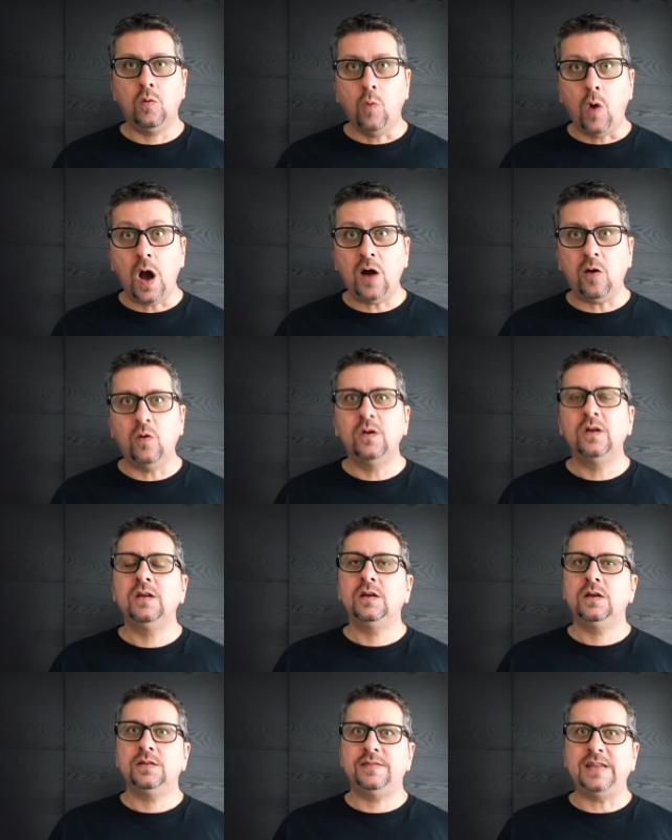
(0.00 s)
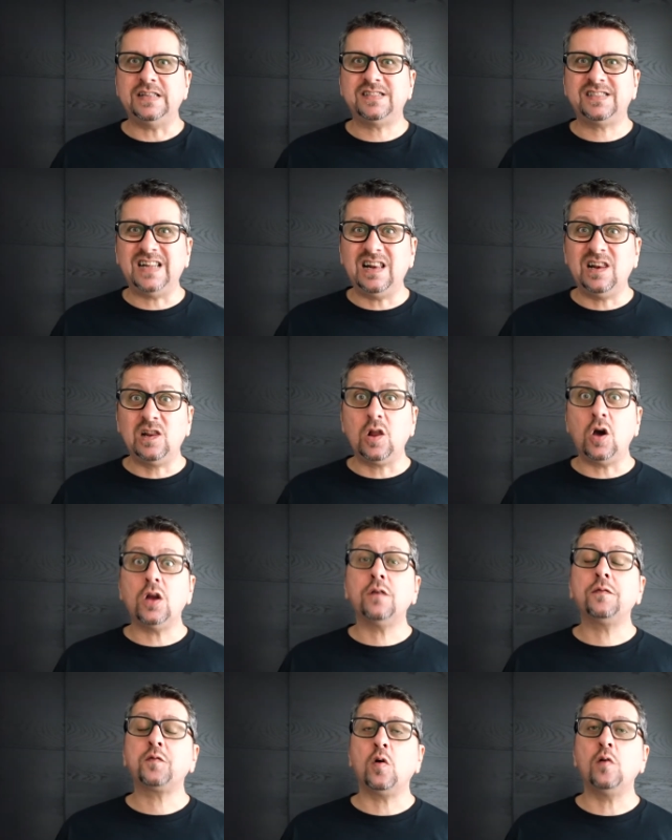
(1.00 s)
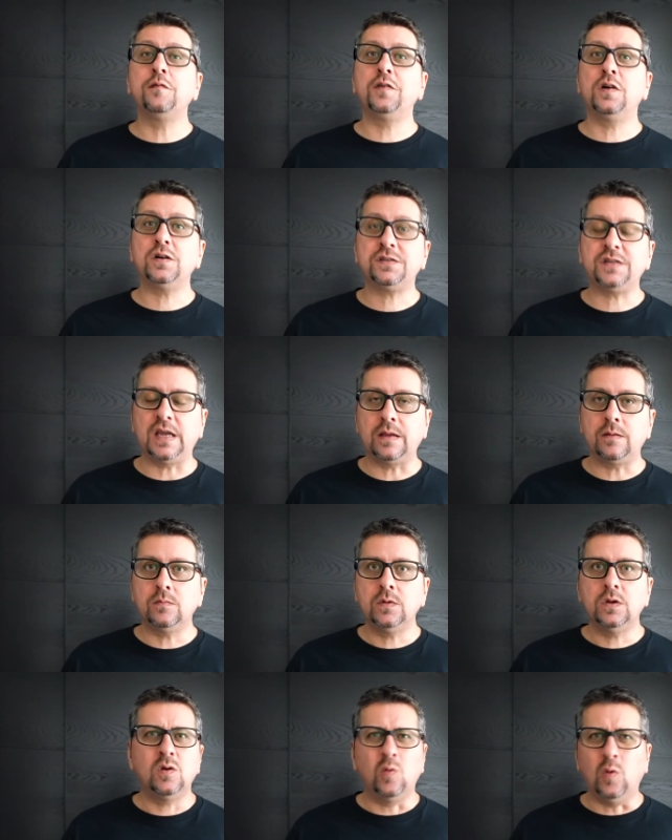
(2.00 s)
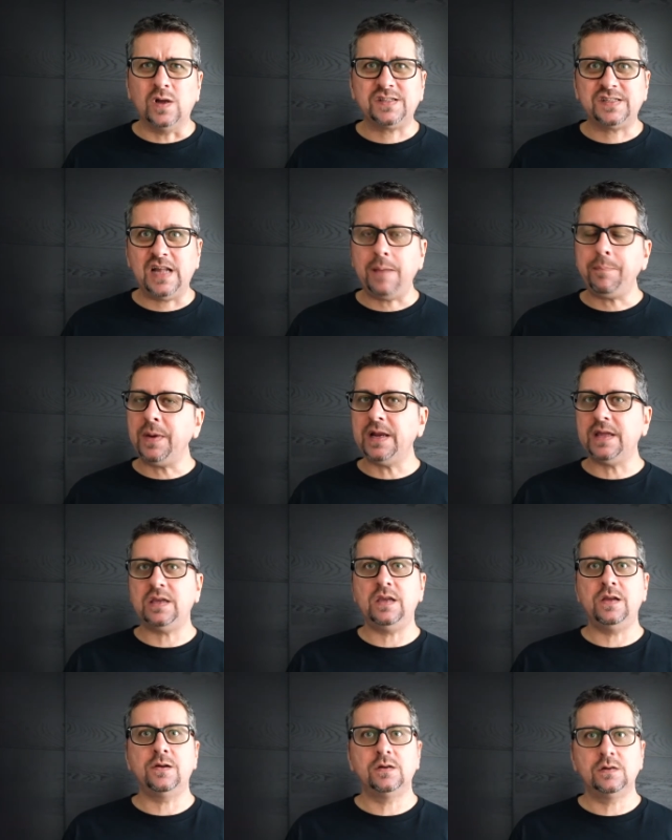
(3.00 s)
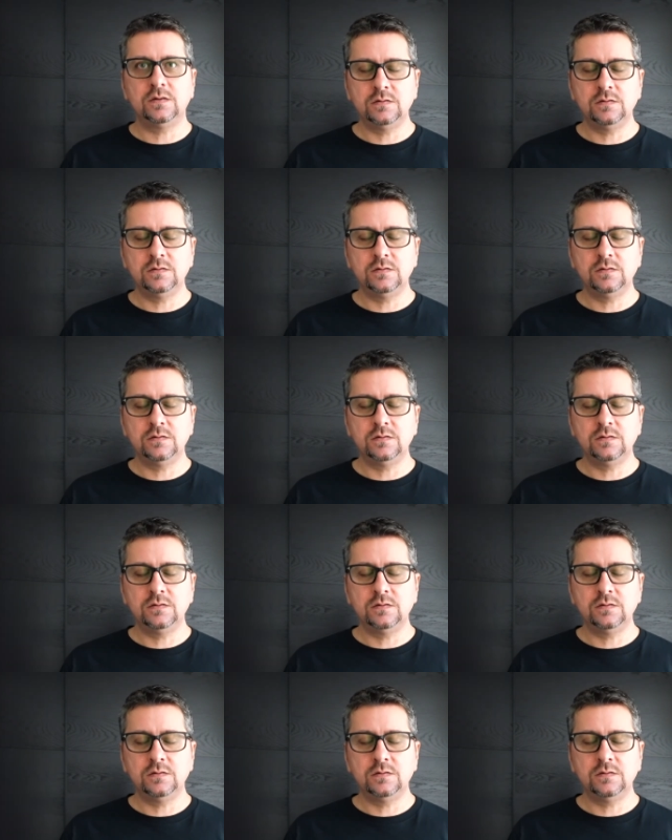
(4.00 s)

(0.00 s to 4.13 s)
Wow, that's a lot of converting. What's happening here?